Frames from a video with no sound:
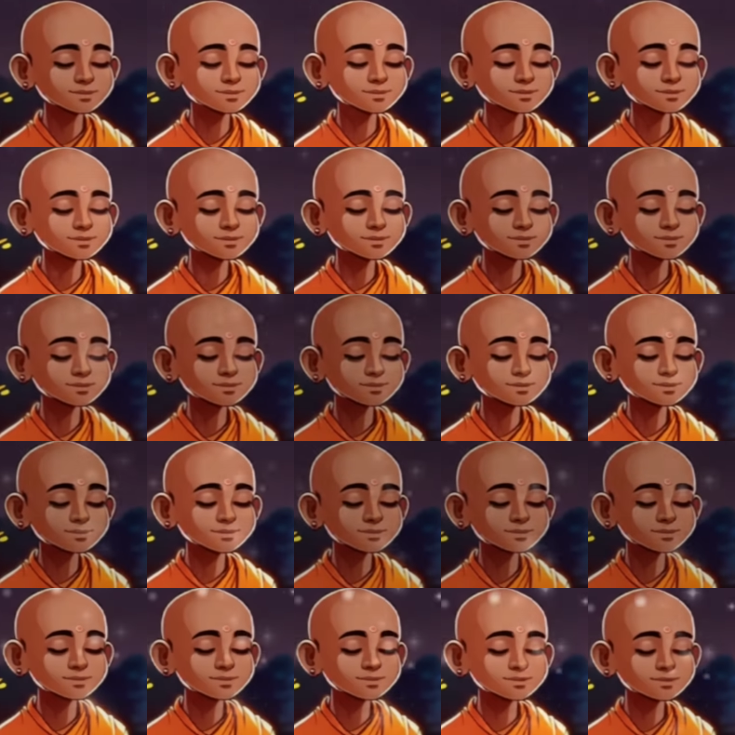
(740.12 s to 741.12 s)

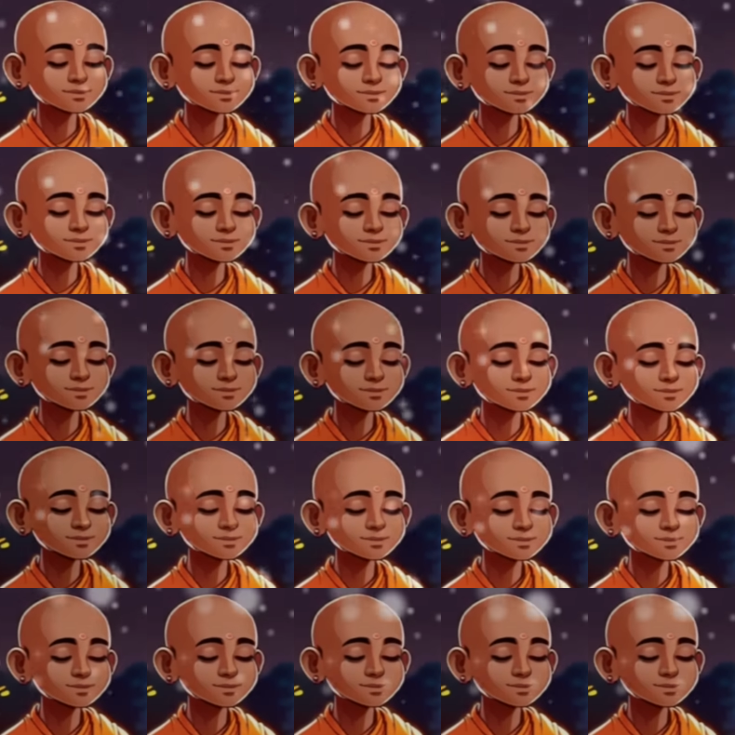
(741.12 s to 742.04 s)
(silence)